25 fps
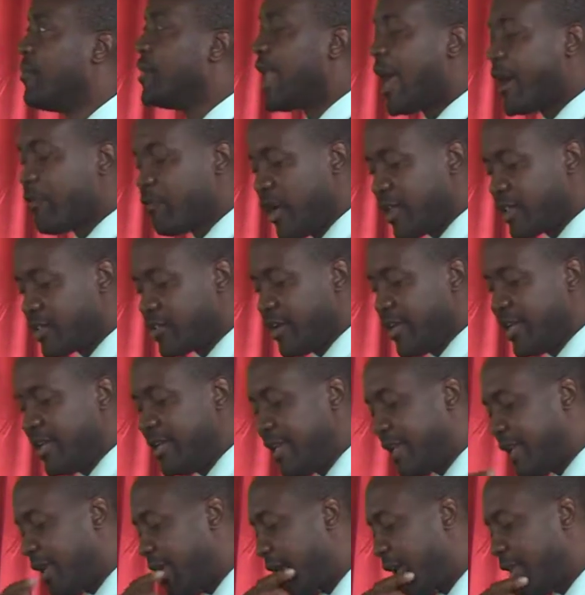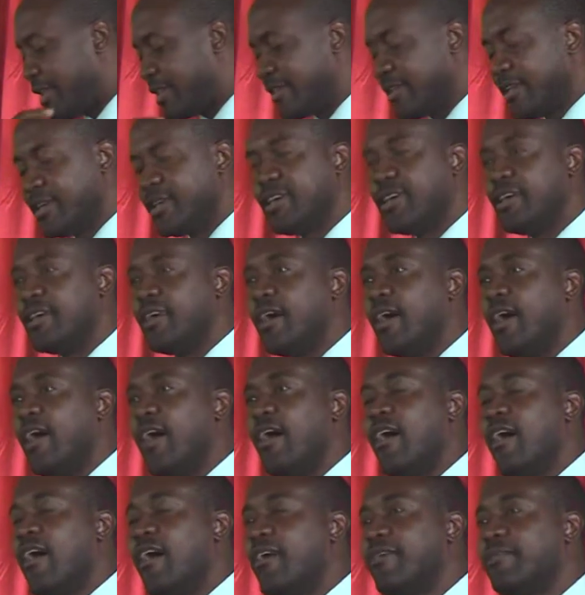But I want to indicate
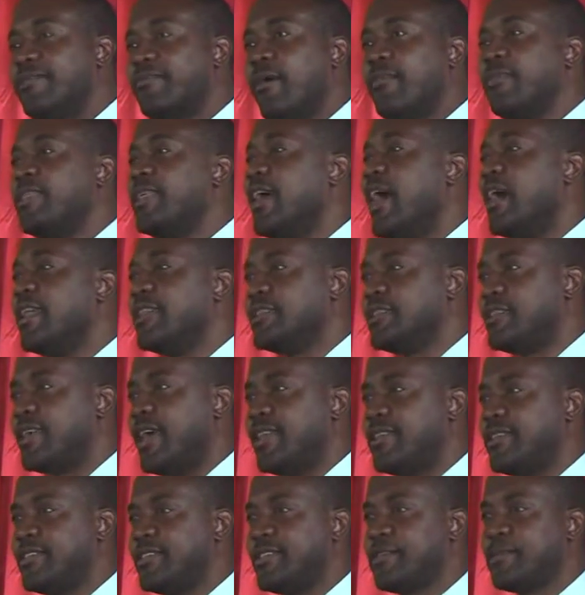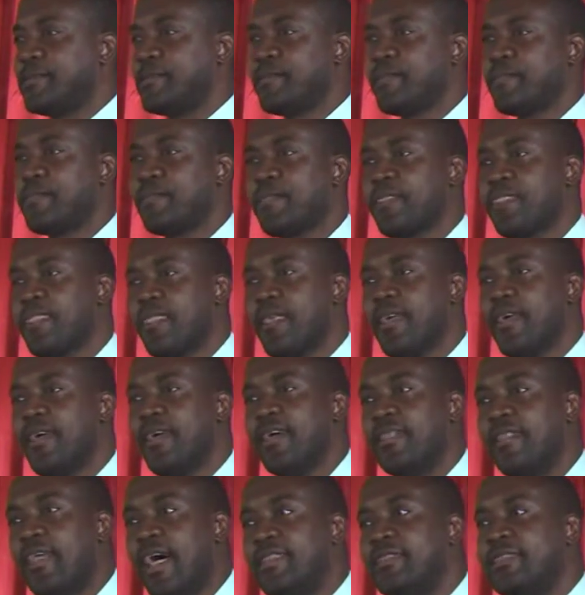from the onset
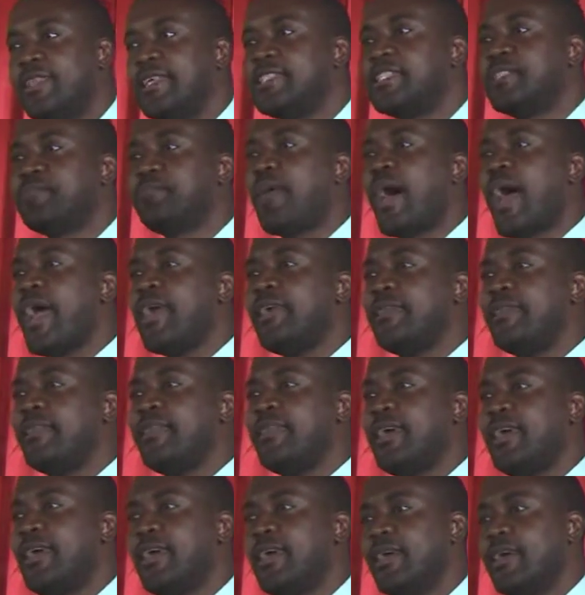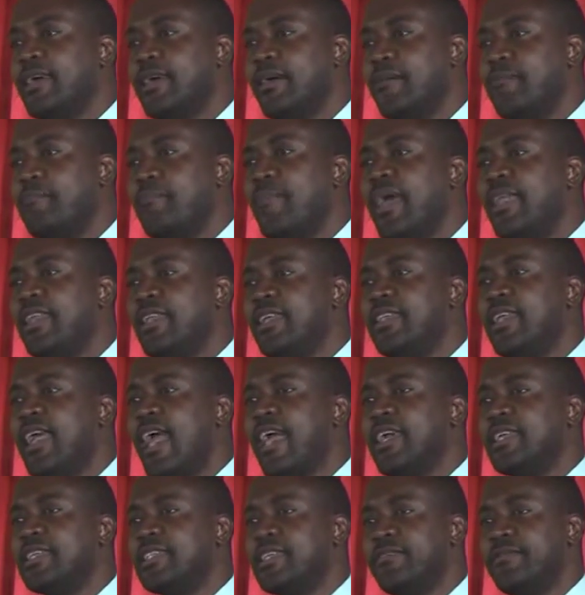that despite the many
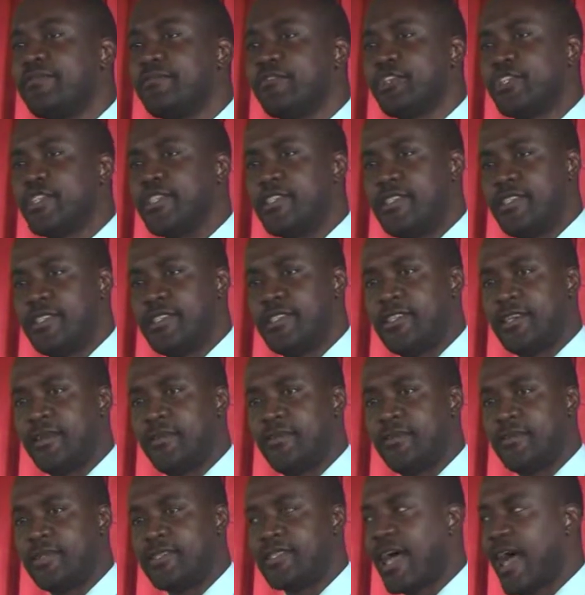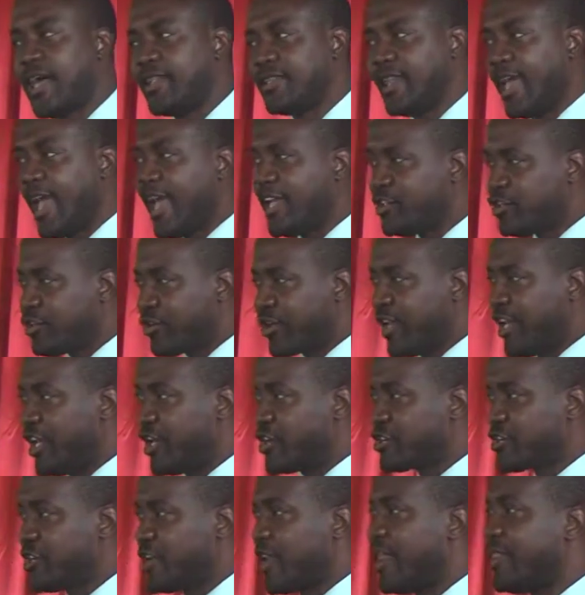negative criticisms that
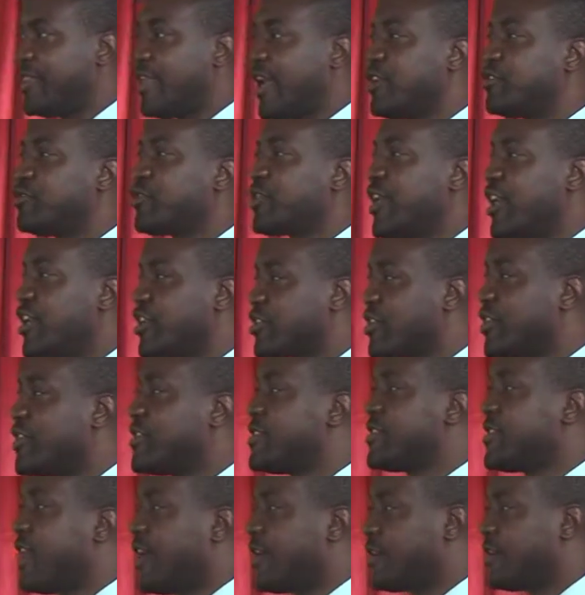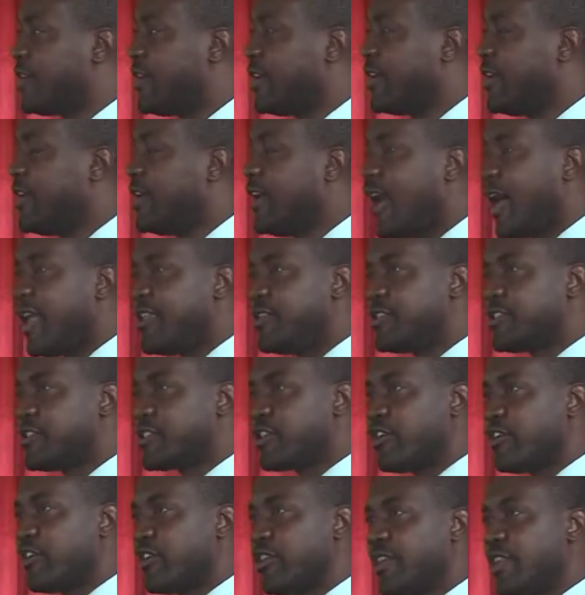education and the education sector, and
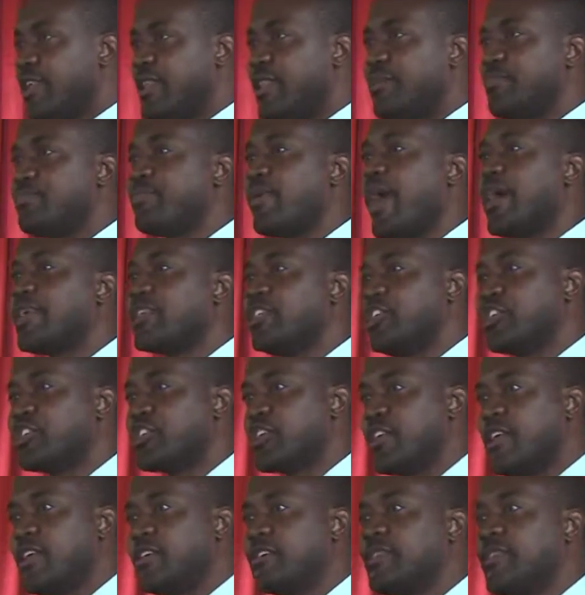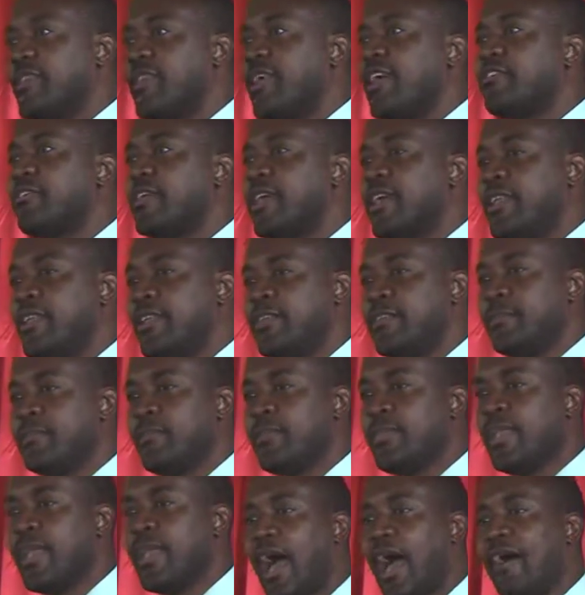certainly the practitioners therein,
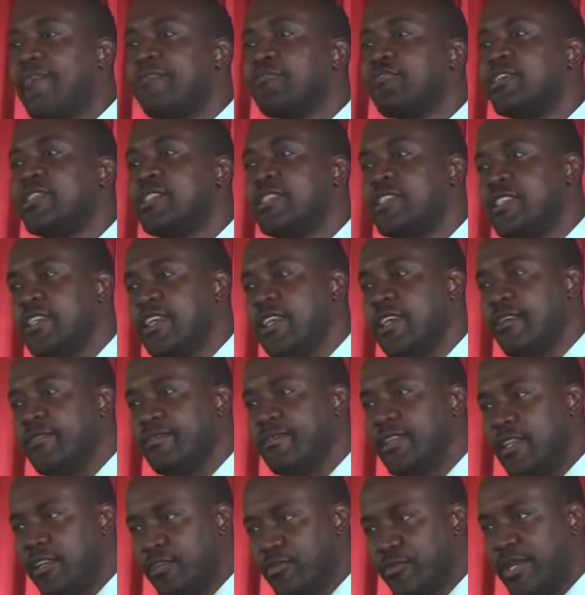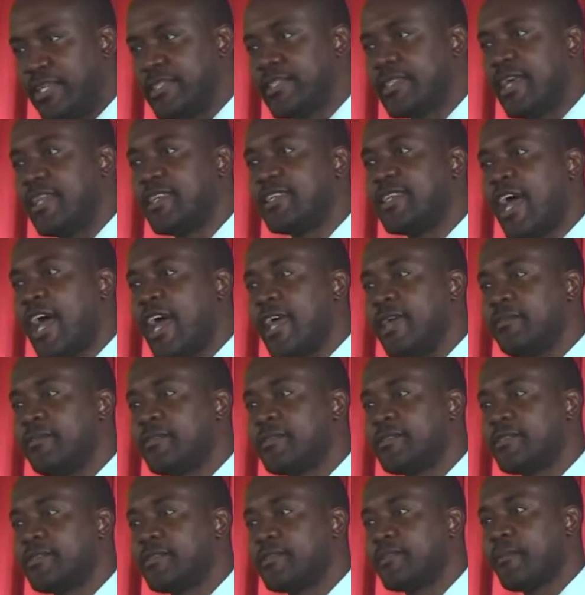have received in recent
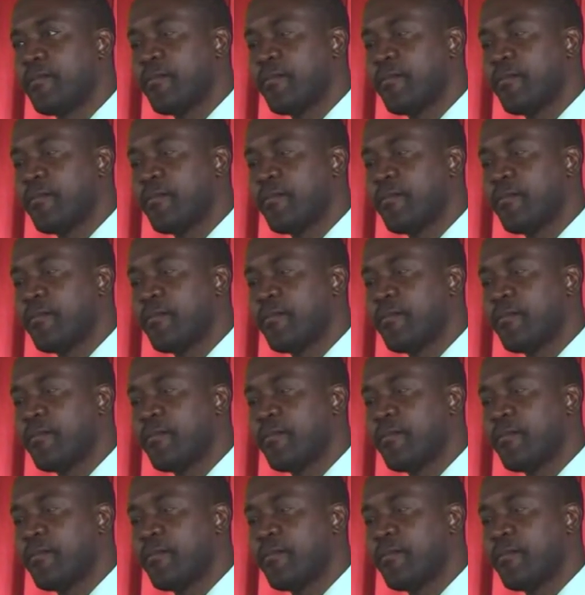times.